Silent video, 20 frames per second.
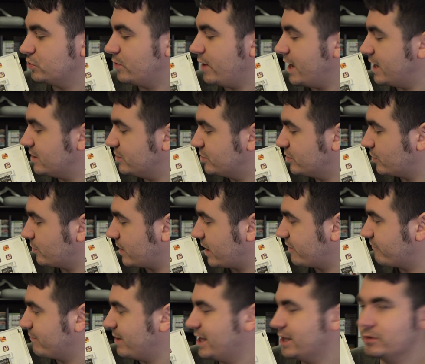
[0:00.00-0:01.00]
and don't
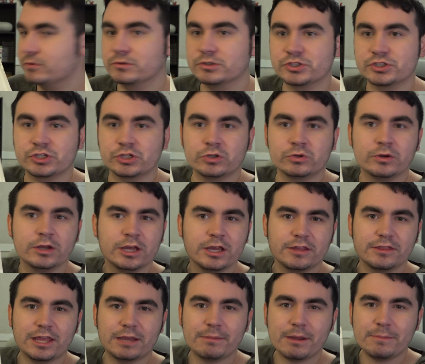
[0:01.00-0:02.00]
have manuals. So
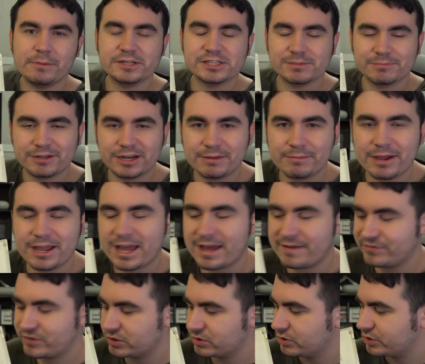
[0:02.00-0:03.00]
that might be something I might
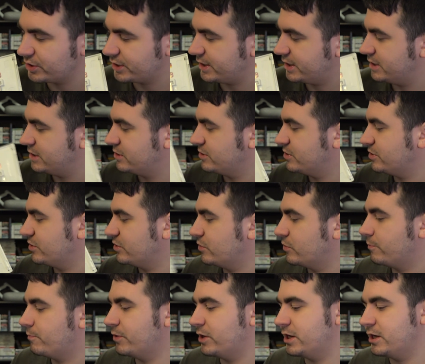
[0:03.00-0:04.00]
have to look into.
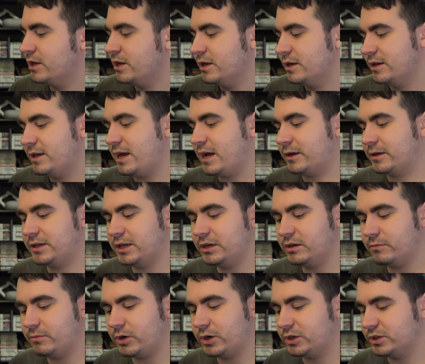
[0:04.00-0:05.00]
But yeah,
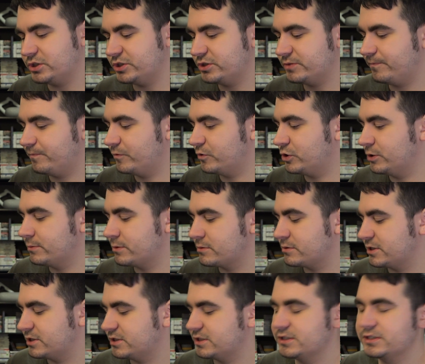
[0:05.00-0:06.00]
Kingdom Hearts Dream Drop
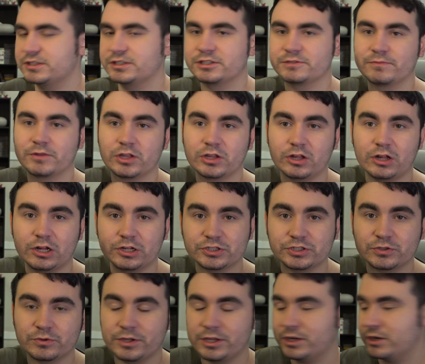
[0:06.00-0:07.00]
Distance
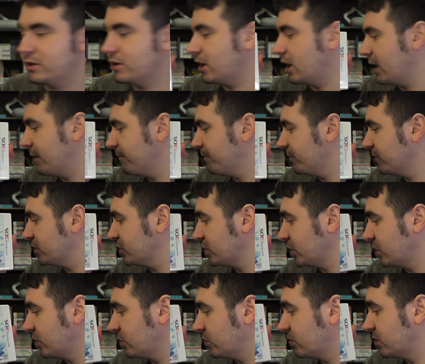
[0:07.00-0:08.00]
also here.
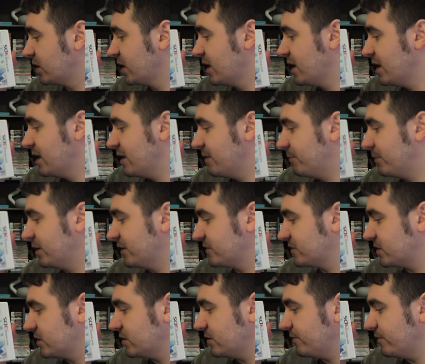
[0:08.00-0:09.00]
But if
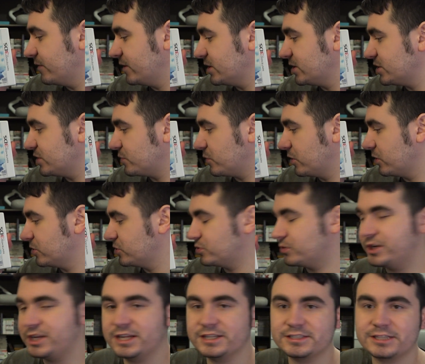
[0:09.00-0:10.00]
this is one of those
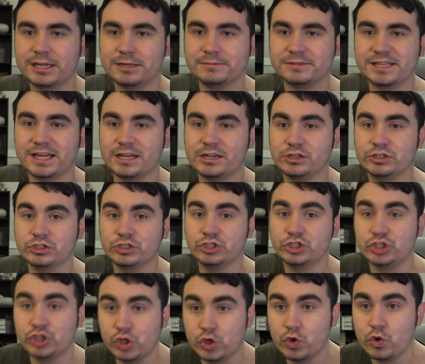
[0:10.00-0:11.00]
3DS games that
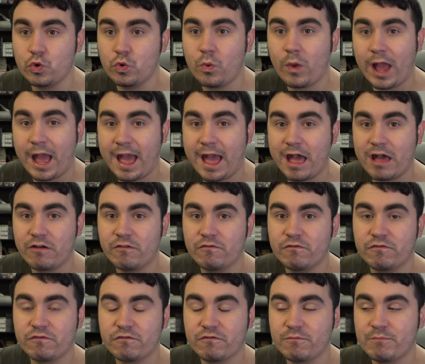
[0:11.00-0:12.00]
do have
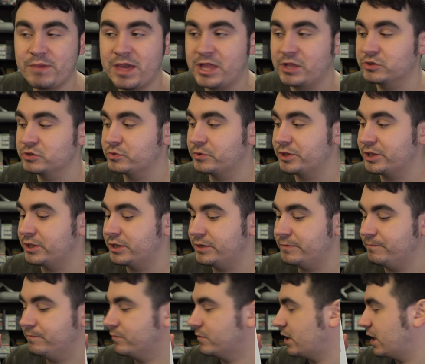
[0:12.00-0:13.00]
manuals with
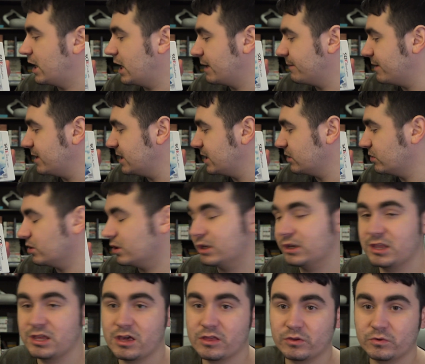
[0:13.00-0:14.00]
it, I might need to look into
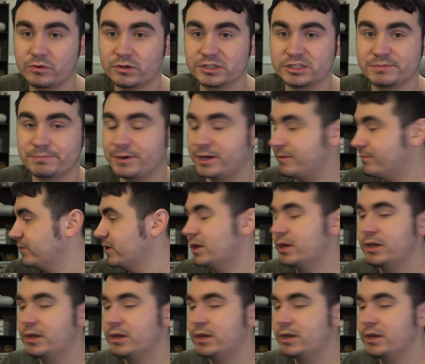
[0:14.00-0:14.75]
the other ones. But